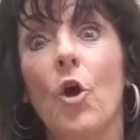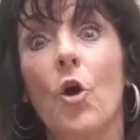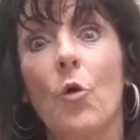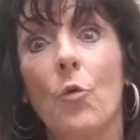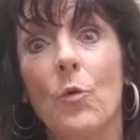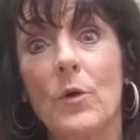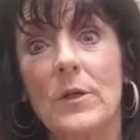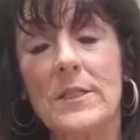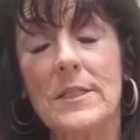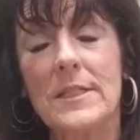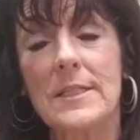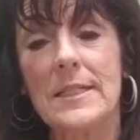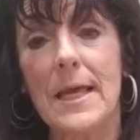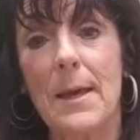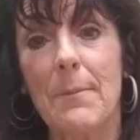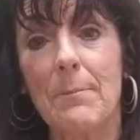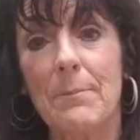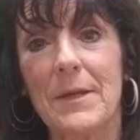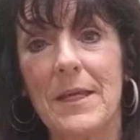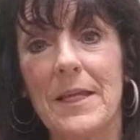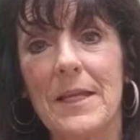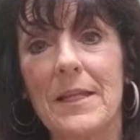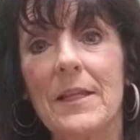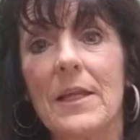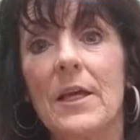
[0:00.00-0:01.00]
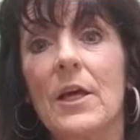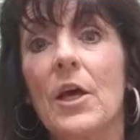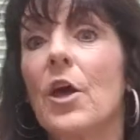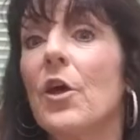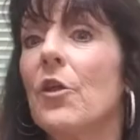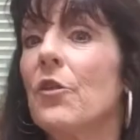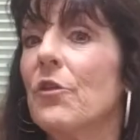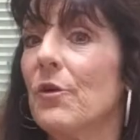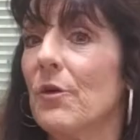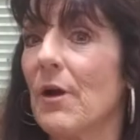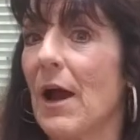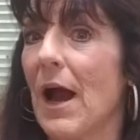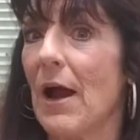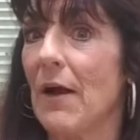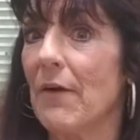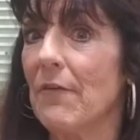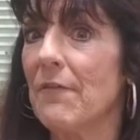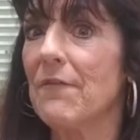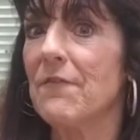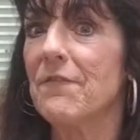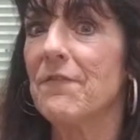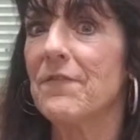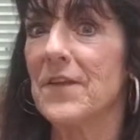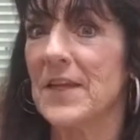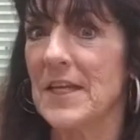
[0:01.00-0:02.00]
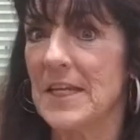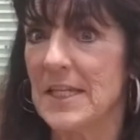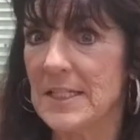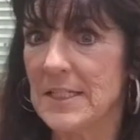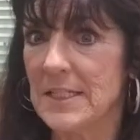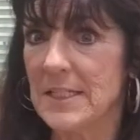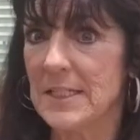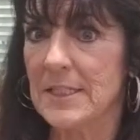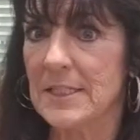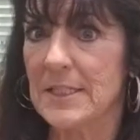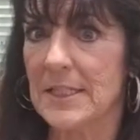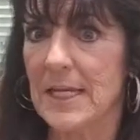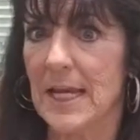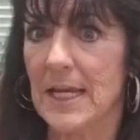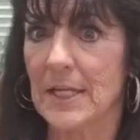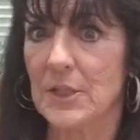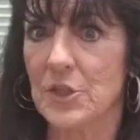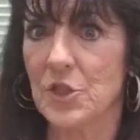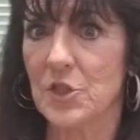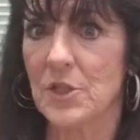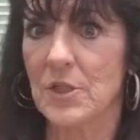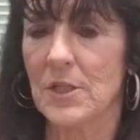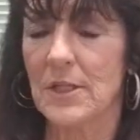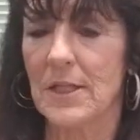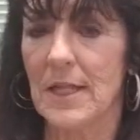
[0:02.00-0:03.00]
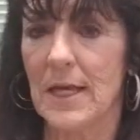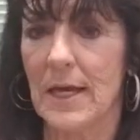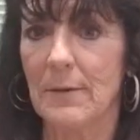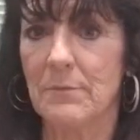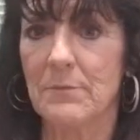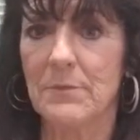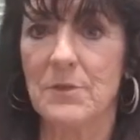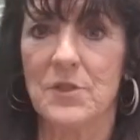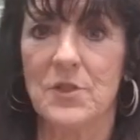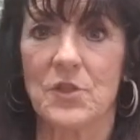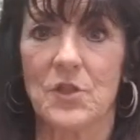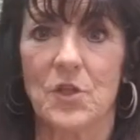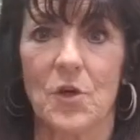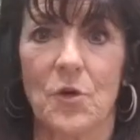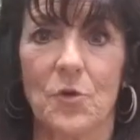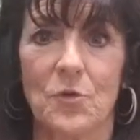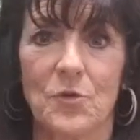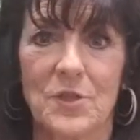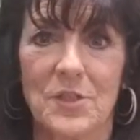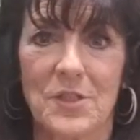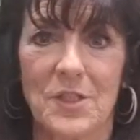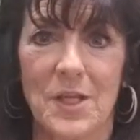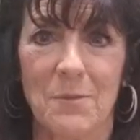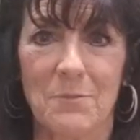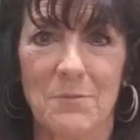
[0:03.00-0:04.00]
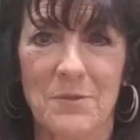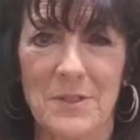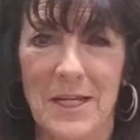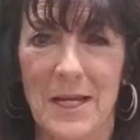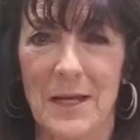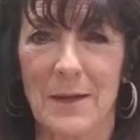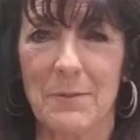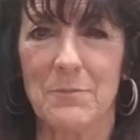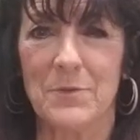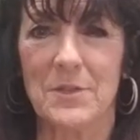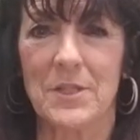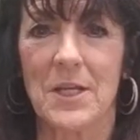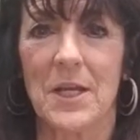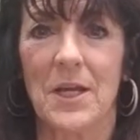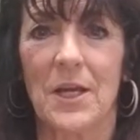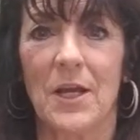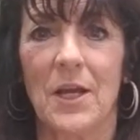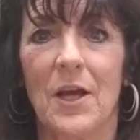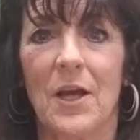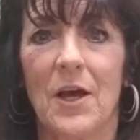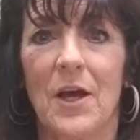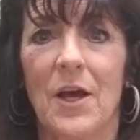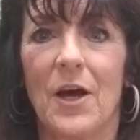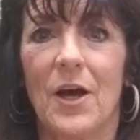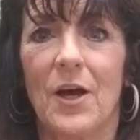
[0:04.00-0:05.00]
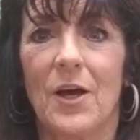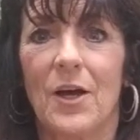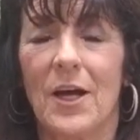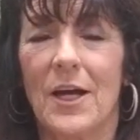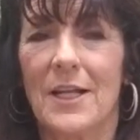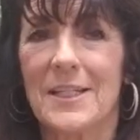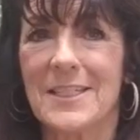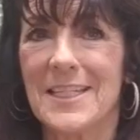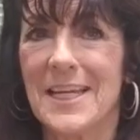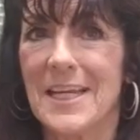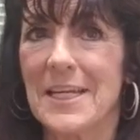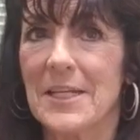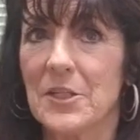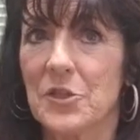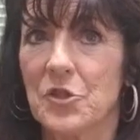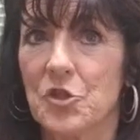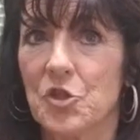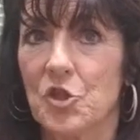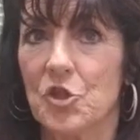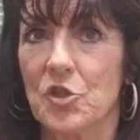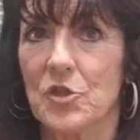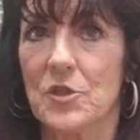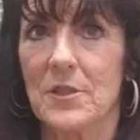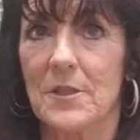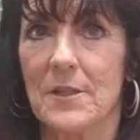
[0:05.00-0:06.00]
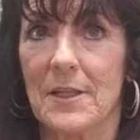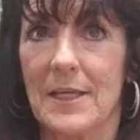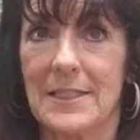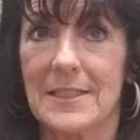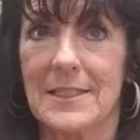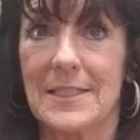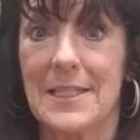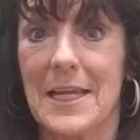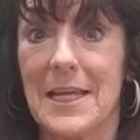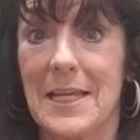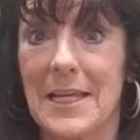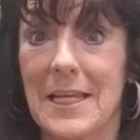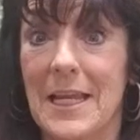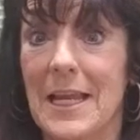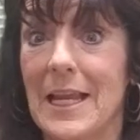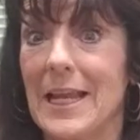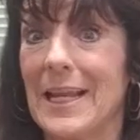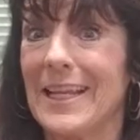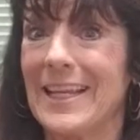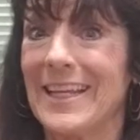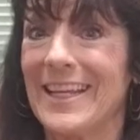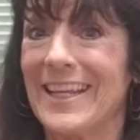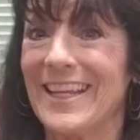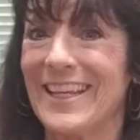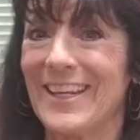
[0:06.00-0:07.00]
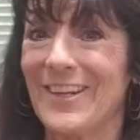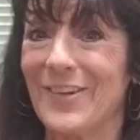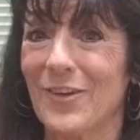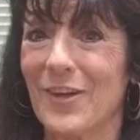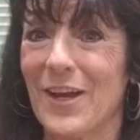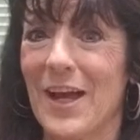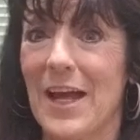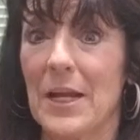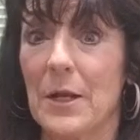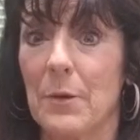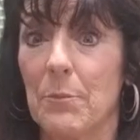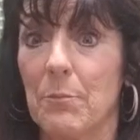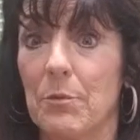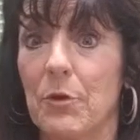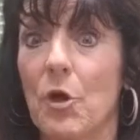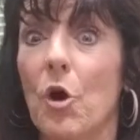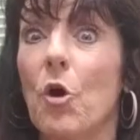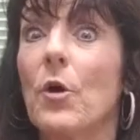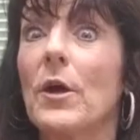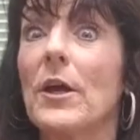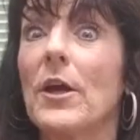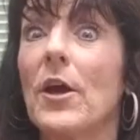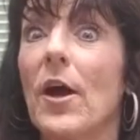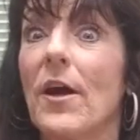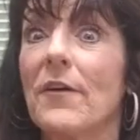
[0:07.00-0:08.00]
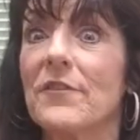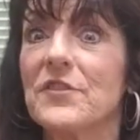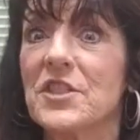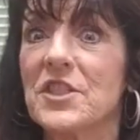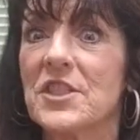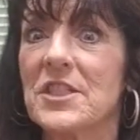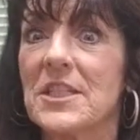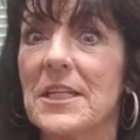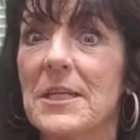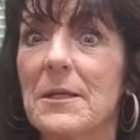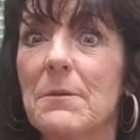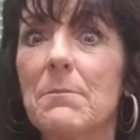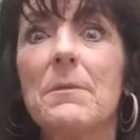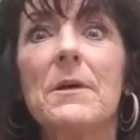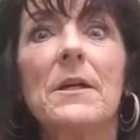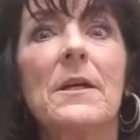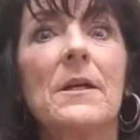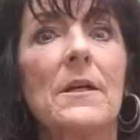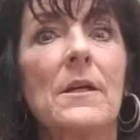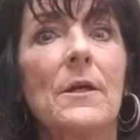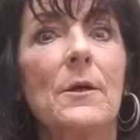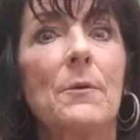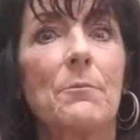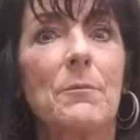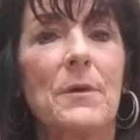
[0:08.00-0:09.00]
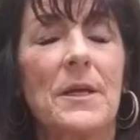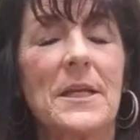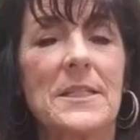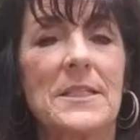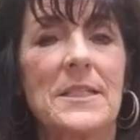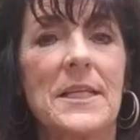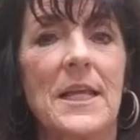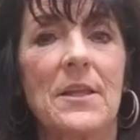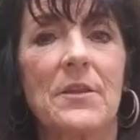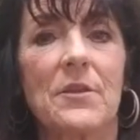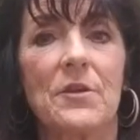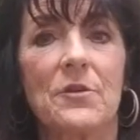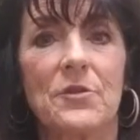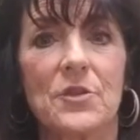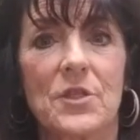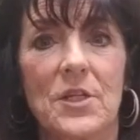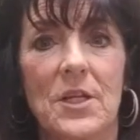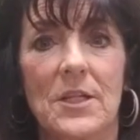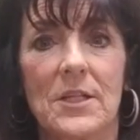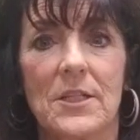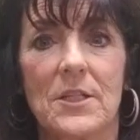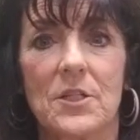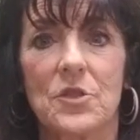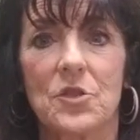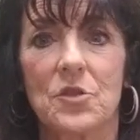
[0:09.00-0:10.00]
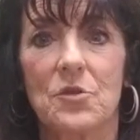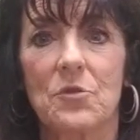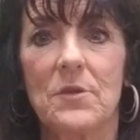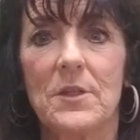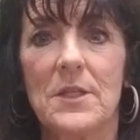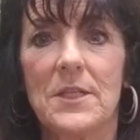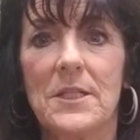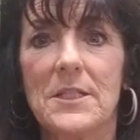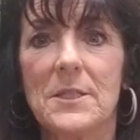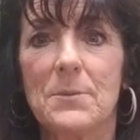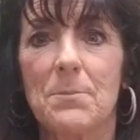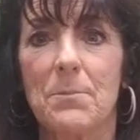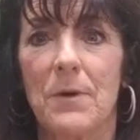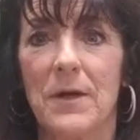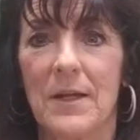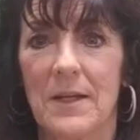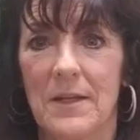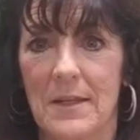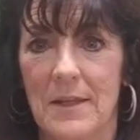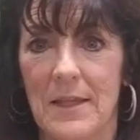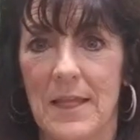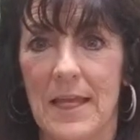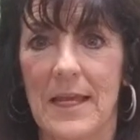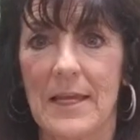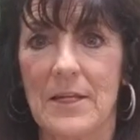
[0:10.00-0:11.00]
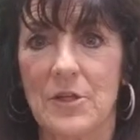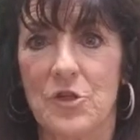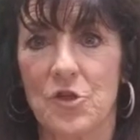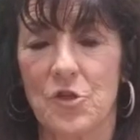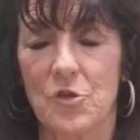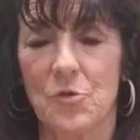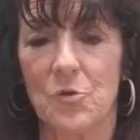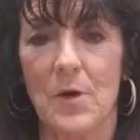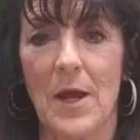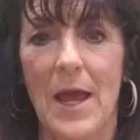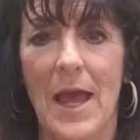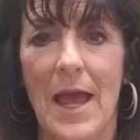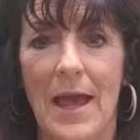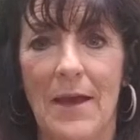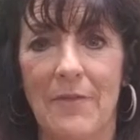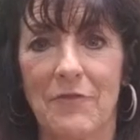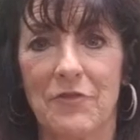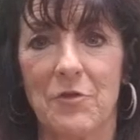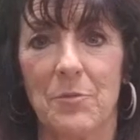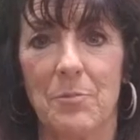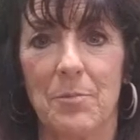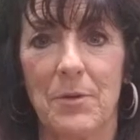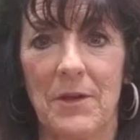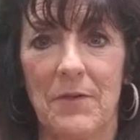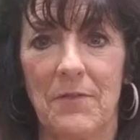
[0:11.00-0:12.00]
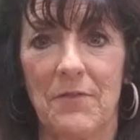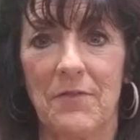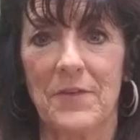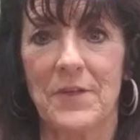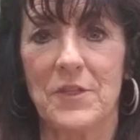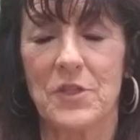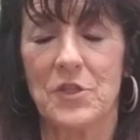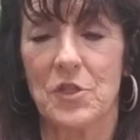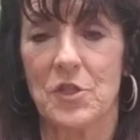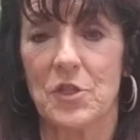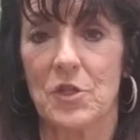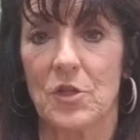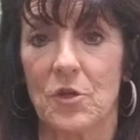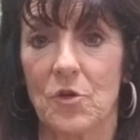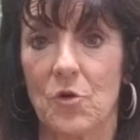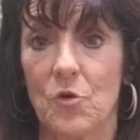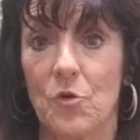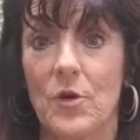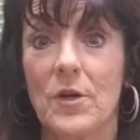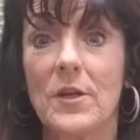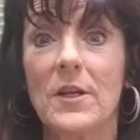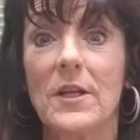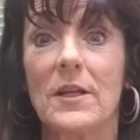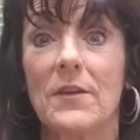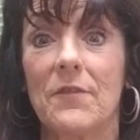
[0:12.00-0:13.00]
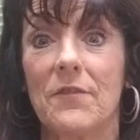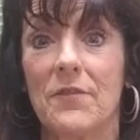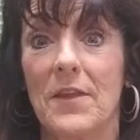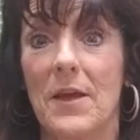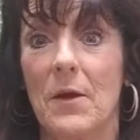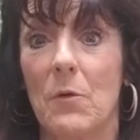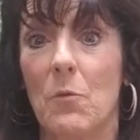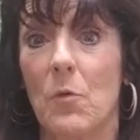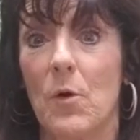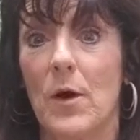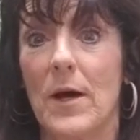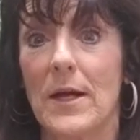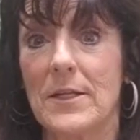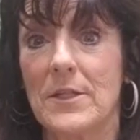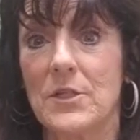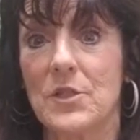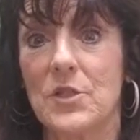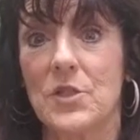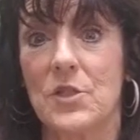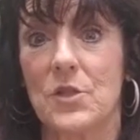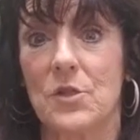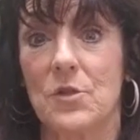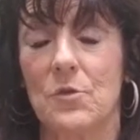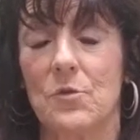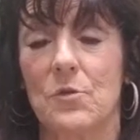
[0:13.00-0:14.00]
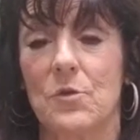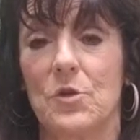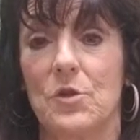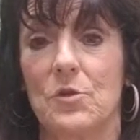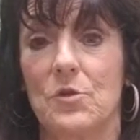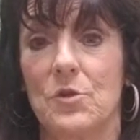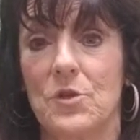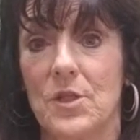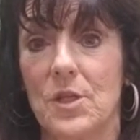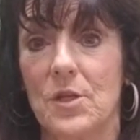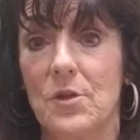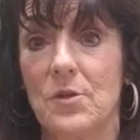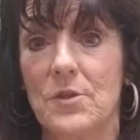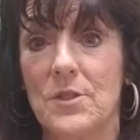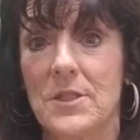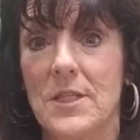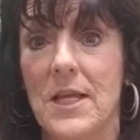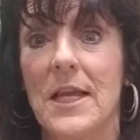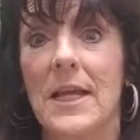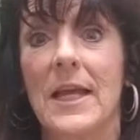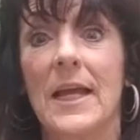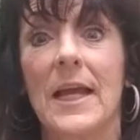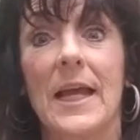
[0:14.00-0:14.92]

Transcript: What does that mean? There are fees attached to them, so sometimes uh, a tenant just, let's say, you know, kind of blowing off steam may say they're going to do this, but they do have to pay fees to the court if they want to use those.